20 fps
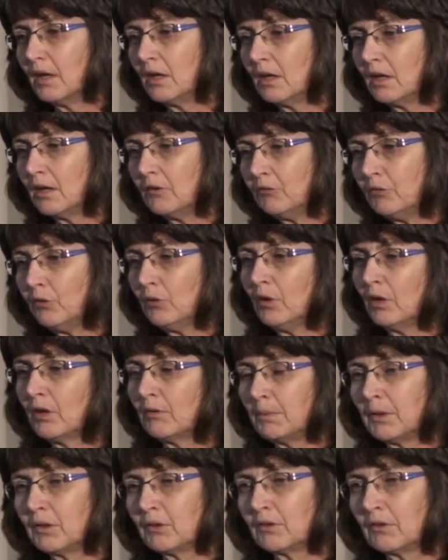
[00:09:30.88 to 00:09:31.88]
If you
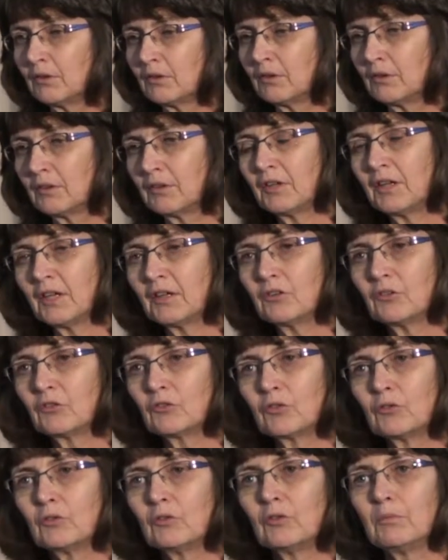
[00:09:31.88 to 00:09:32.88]
have been
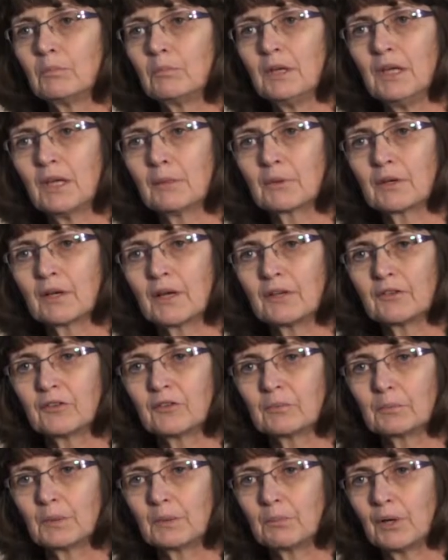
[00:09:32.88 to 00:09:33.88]
detected to be
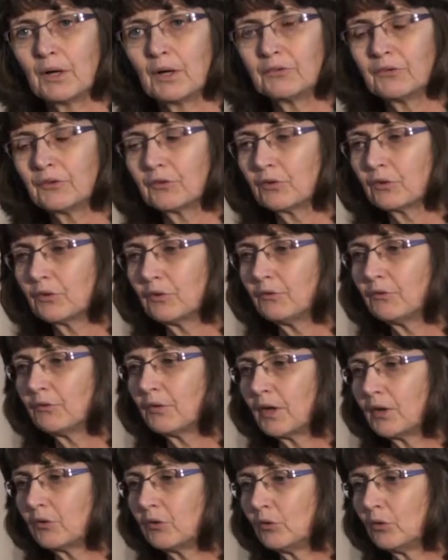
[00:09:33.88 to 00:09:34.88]
hepatitis B positive
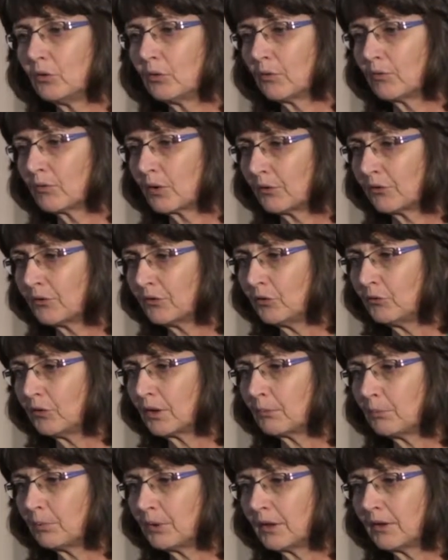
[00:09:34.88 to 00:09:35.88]
and you're
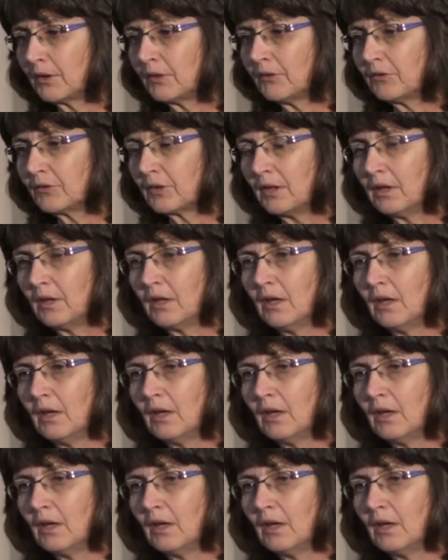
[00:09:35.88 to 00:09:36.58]
considering pregnancy,